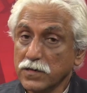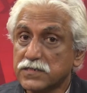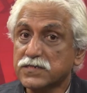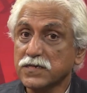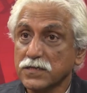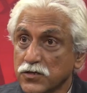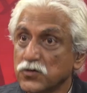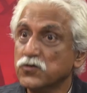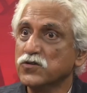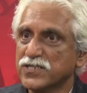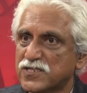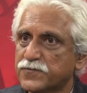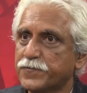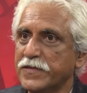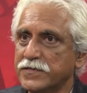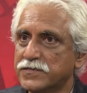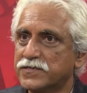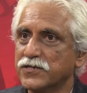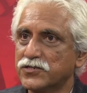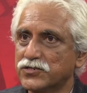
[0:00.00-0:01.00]
a new
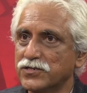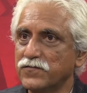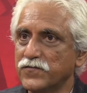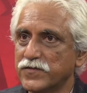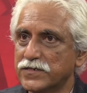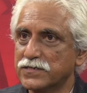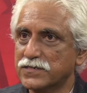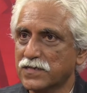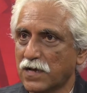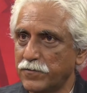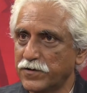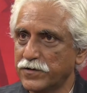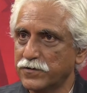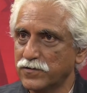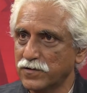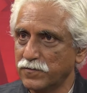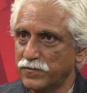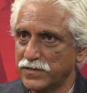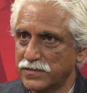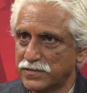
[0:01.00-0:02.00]
dispensation which has come
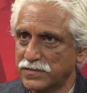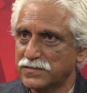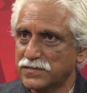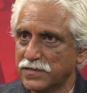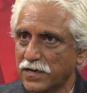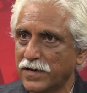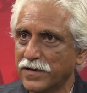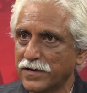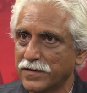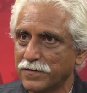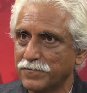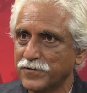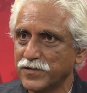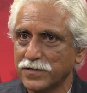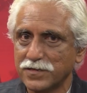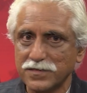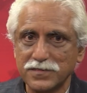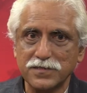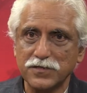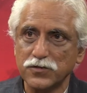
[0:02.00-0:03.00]
into the BCCI. I
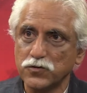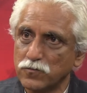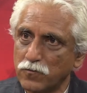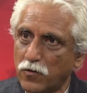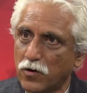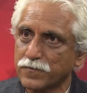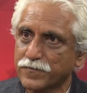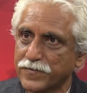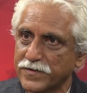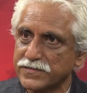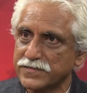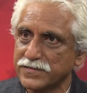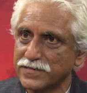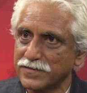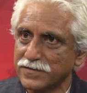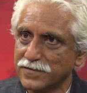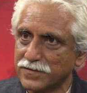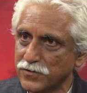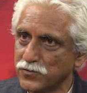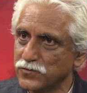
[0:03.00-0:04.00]
mean, there's a new board
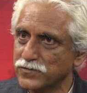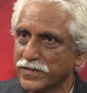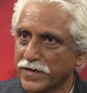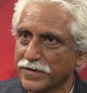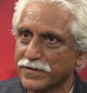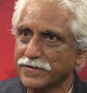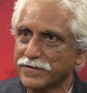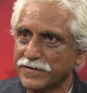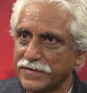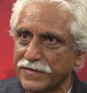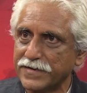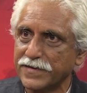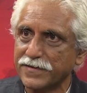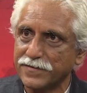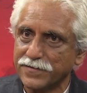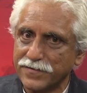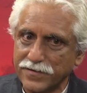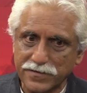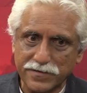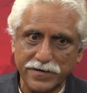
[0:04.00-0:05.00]
president, new secretary,
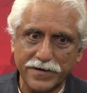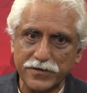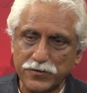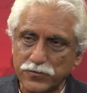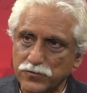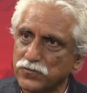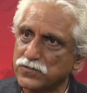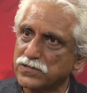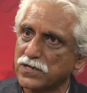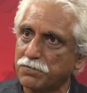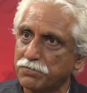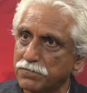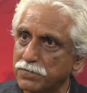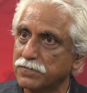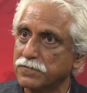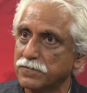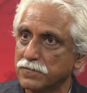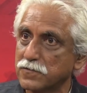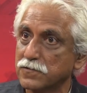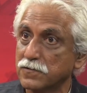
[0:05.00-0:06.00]
and they're trying to do
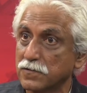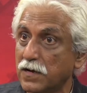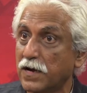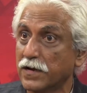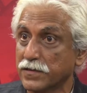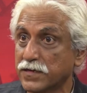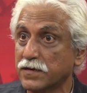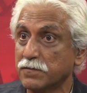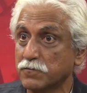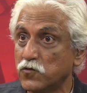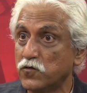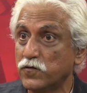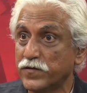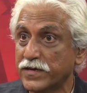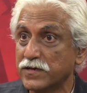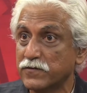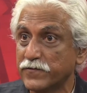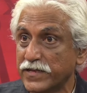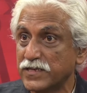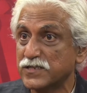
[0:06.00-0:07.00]
some, I think,
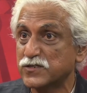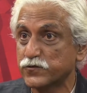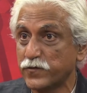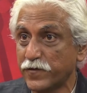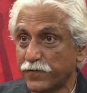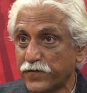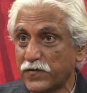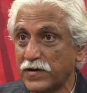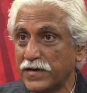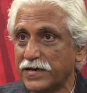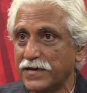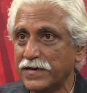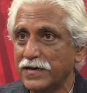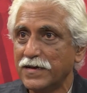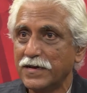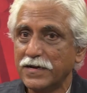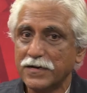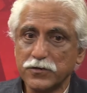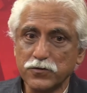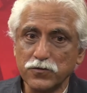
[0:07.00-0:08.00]
moving very swiftly
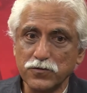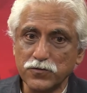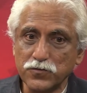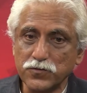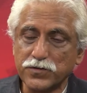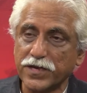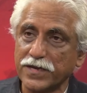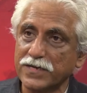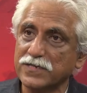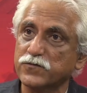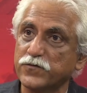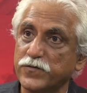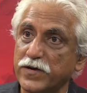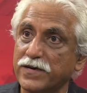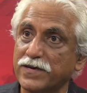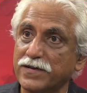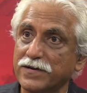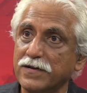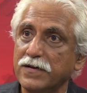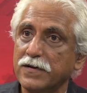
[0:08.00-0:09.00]
to do things
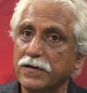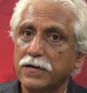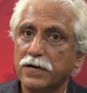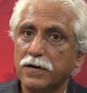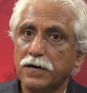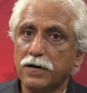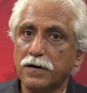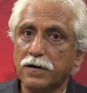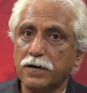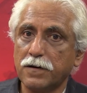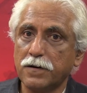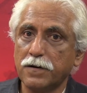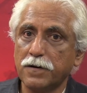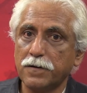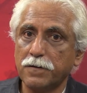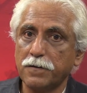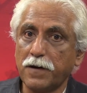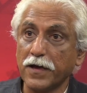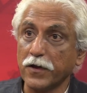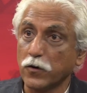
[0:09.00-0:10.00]
where
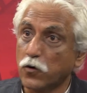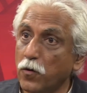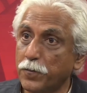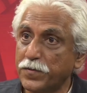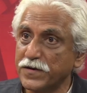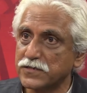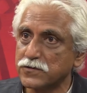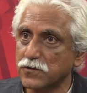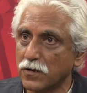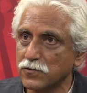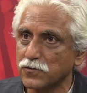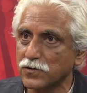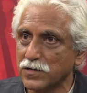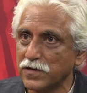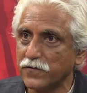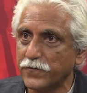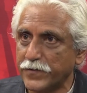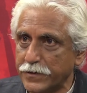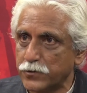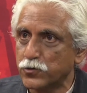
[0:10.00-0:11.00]
I hope it's not
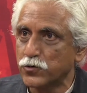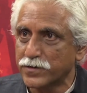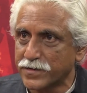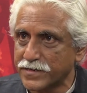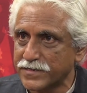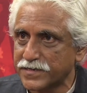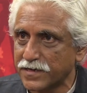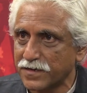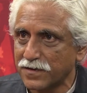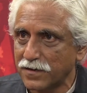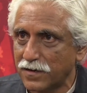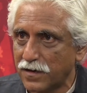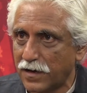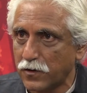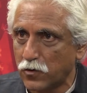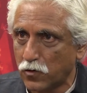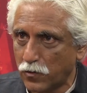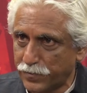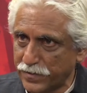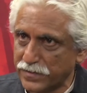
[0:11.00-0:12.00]
only window dressing. I
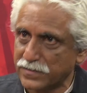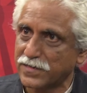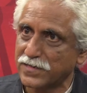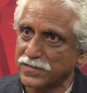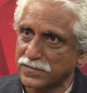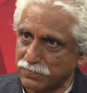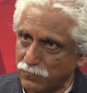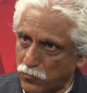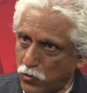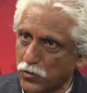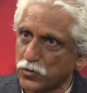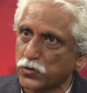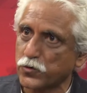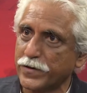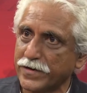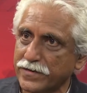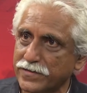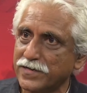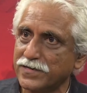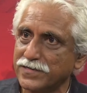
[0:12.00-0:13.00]
hope there's more to
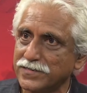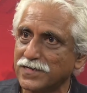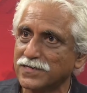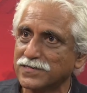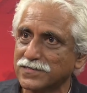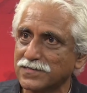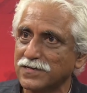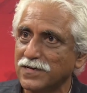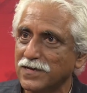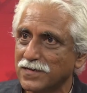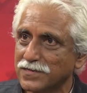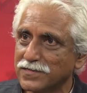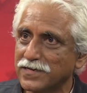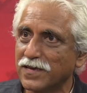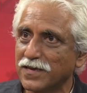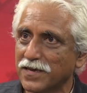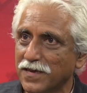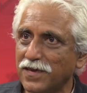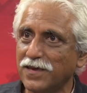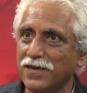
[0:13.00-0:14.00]
it than just
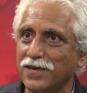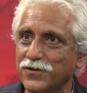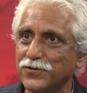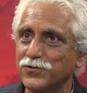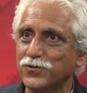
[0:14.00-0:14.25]
saying, hey,